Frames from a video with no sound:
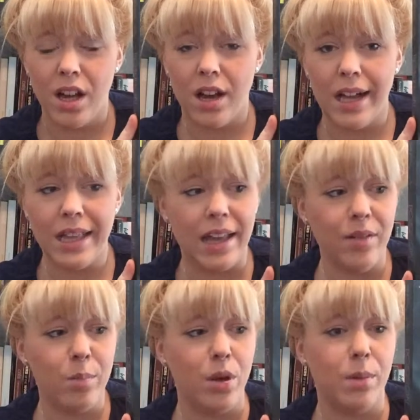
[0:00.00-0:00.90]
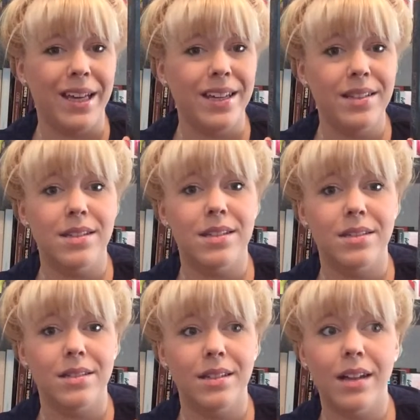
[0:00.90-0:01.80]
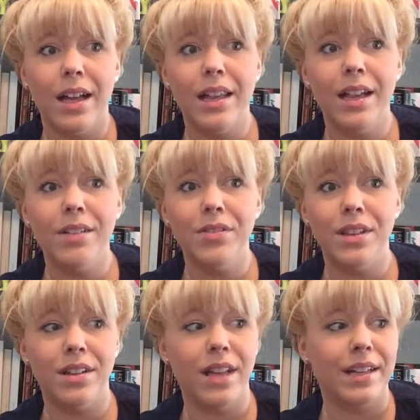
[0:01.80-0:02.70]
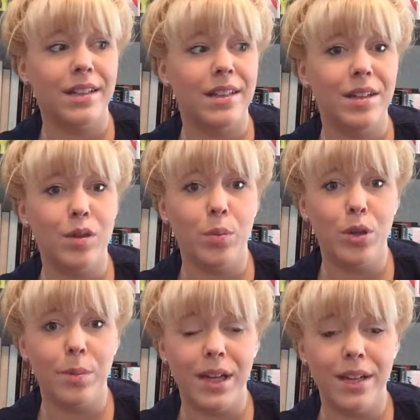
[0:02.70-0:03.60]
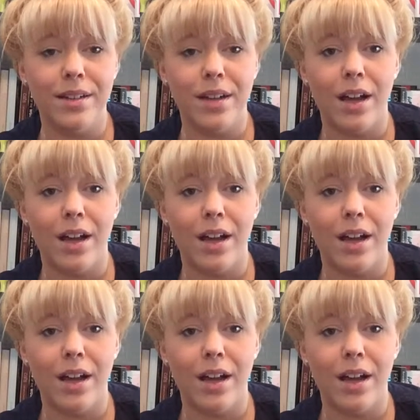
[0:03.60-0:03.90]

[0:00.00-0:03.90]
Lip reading: I love mermaids. I love, like, The Little Mermaid.